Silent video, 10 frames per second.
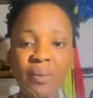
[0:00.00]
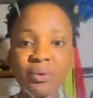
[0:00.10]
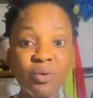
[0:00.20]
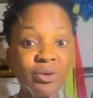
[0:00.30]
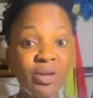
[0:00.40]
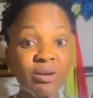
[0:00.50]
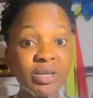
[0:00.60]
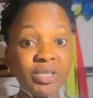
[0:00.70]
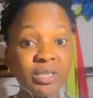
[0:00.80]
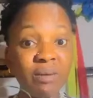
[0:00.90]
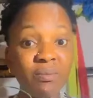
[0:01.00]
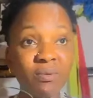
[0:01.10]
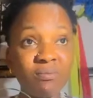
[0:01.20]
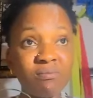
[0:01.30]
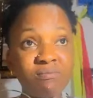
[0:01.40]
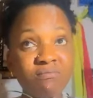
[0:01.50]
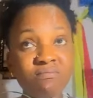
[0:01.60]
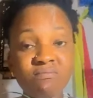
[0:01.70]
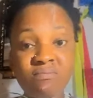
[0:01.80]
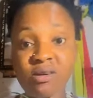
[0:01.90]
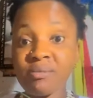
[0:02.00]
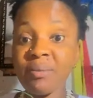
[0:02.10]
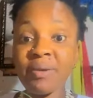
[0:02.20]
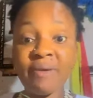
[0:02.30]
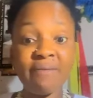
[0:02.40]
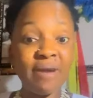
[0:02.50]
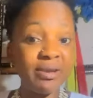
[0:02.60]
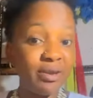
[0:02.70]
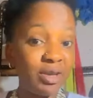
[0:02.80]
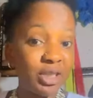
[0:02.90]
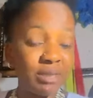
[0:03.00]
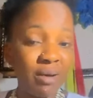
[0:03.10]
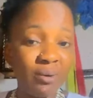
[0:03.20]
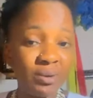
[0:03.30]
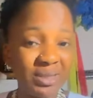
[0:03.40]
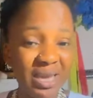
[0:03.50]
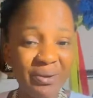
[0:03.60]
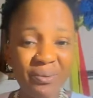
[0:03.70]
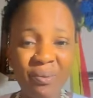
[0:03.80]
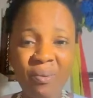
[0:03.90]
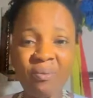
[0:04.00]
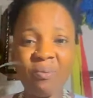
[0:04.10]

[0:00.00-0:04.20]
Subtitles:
I don't know the English name, but maybe if I find the English name, I would tell you.